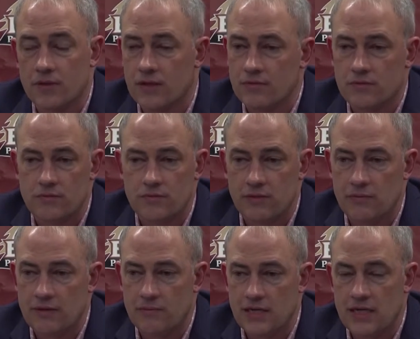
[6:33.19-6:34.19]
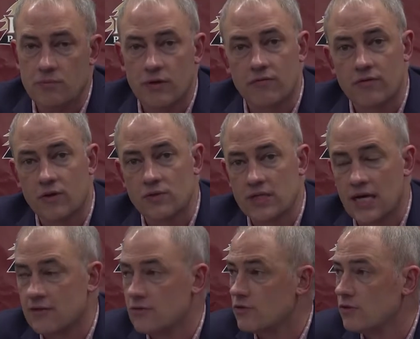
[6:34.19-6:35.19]
but we, we, we need to play for those
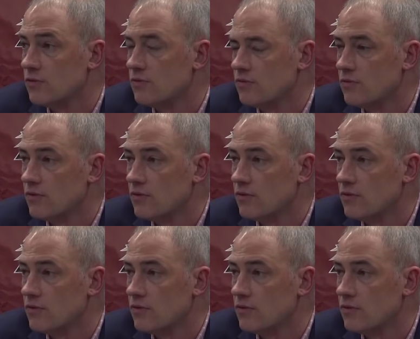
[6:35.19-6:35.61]
guys too.